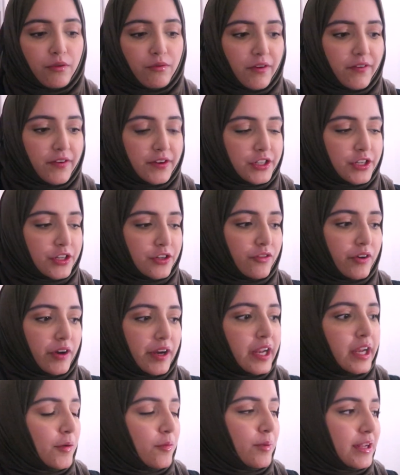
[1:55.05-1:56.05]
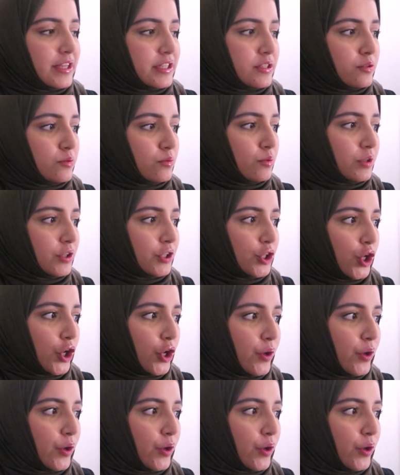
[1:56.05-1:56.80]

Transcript: a rough itinerary of places we want to go,